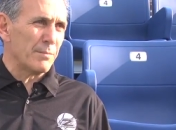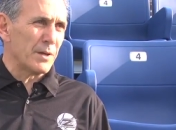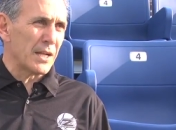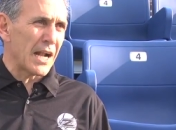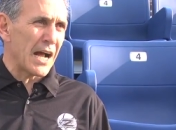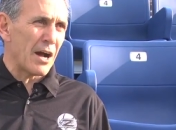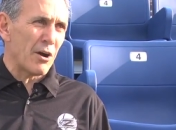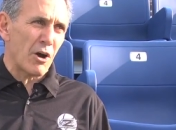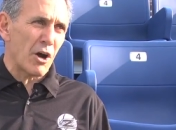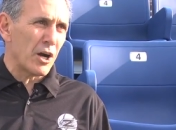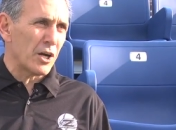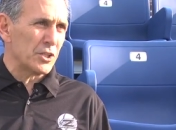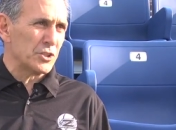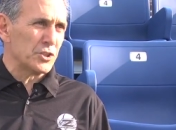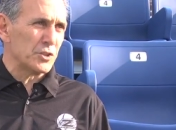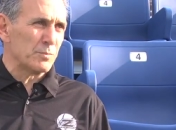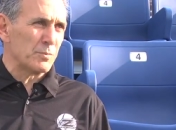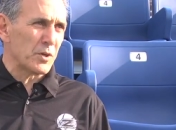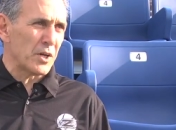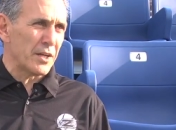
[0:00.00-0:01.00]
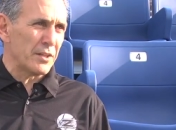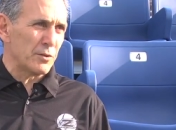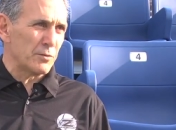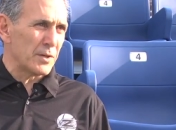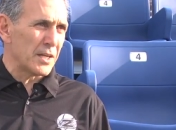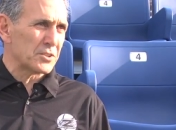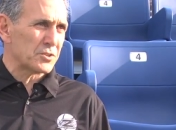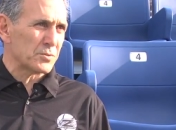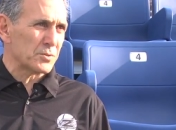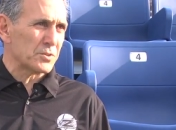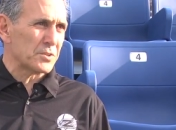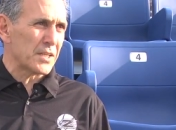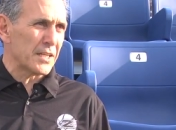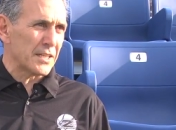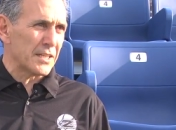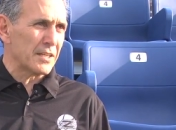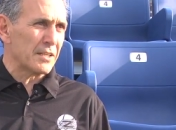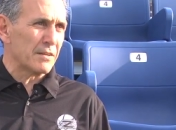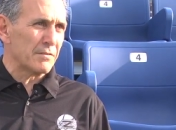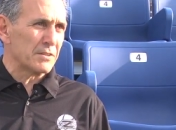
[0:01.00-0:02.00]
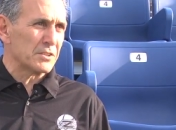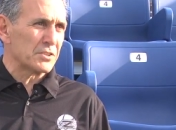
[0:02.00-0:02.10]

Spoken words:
but how hard you play. The rest will take care of